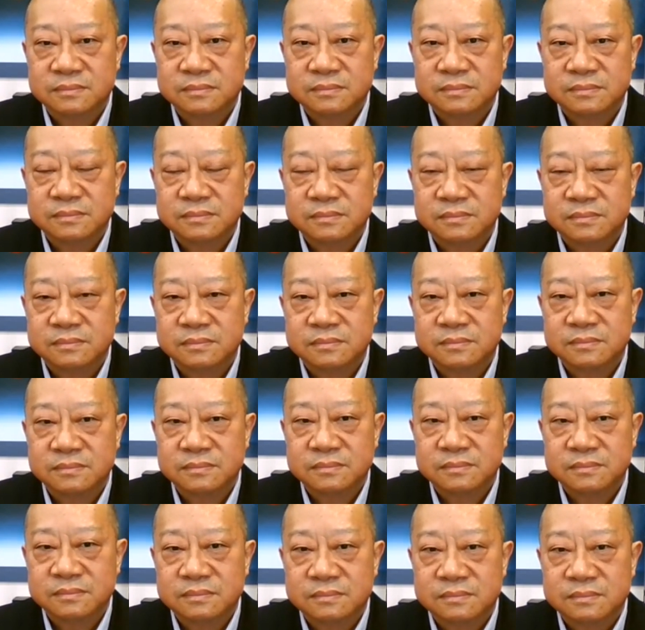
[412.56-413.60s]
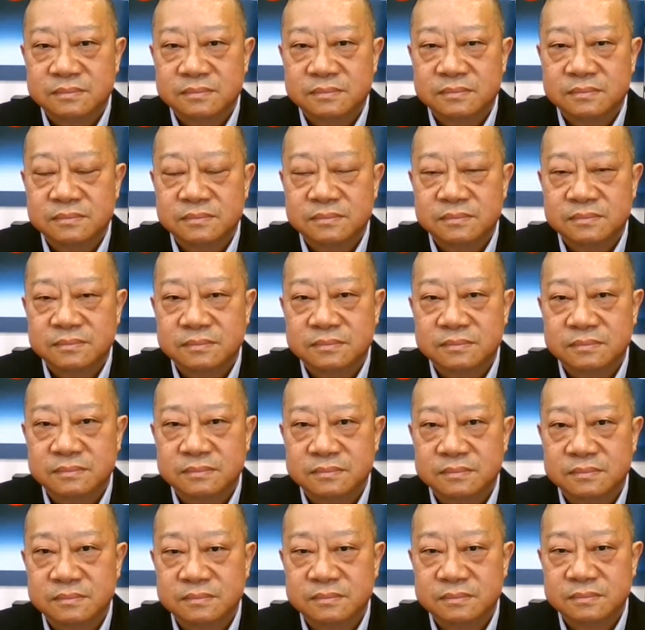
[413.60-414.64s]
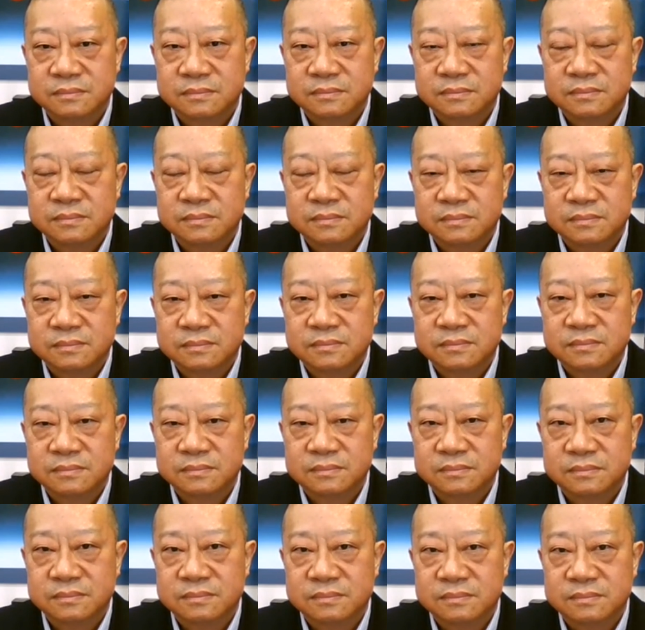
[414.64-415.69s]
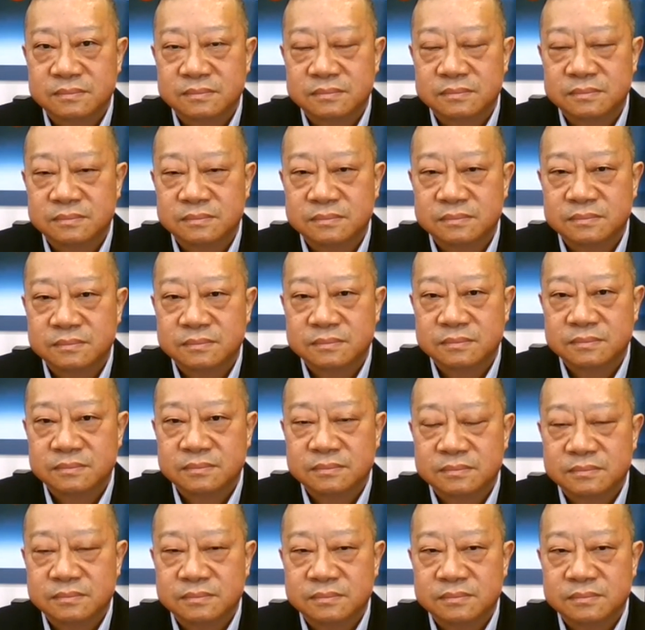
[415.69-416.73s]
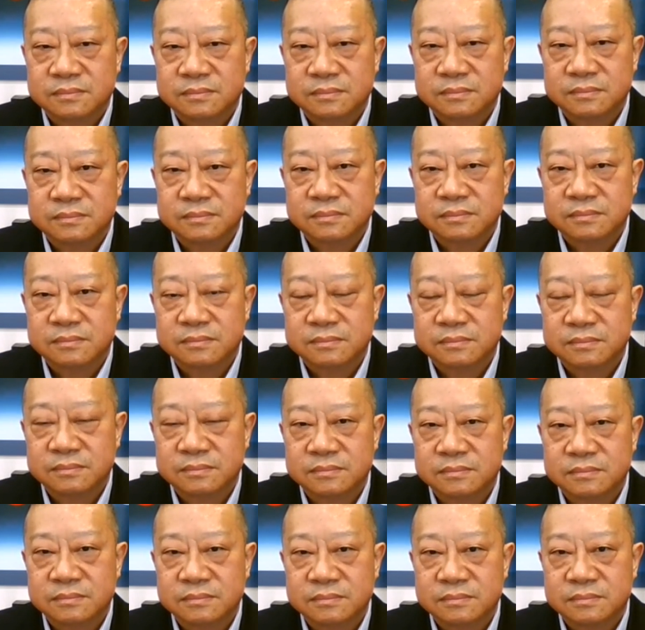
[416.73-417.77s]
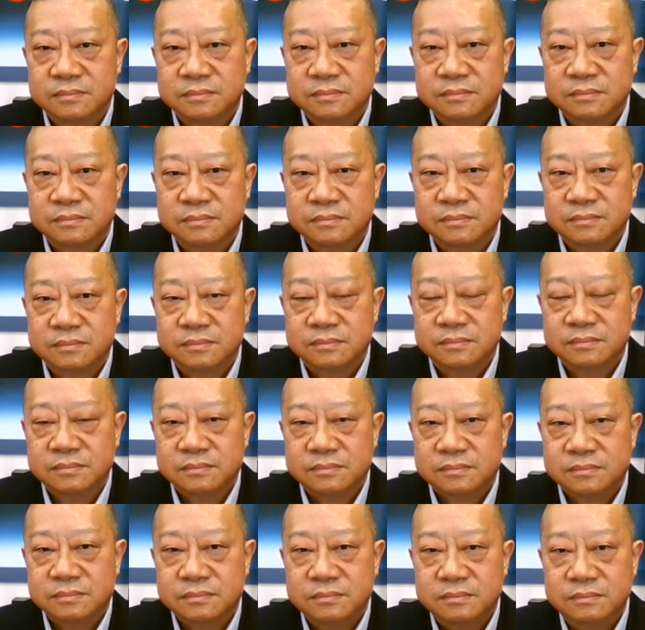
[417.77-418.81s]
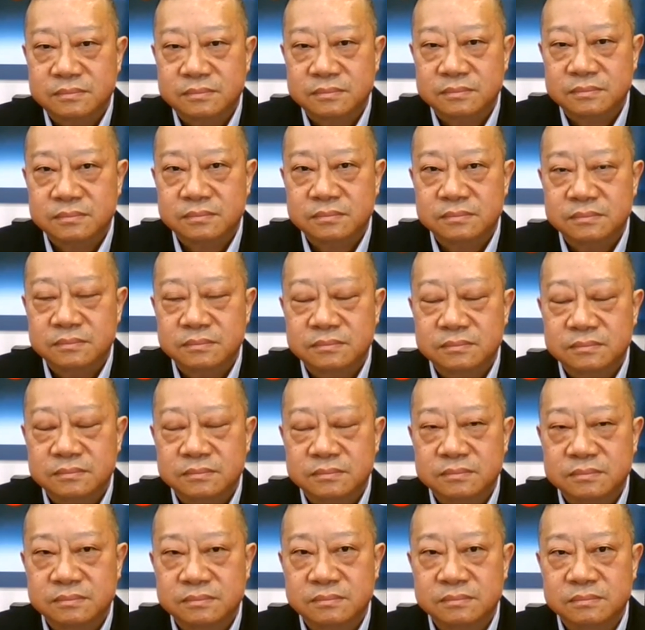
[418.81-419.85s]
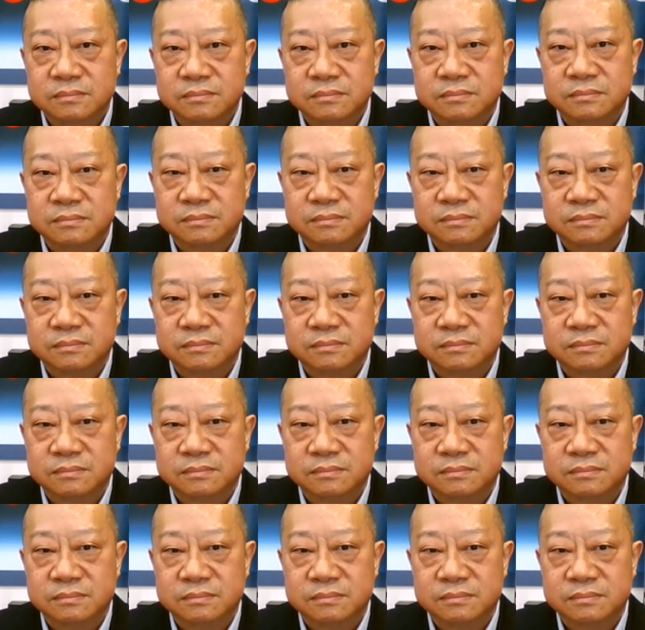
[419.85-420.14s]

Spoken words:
The person shown says nothing.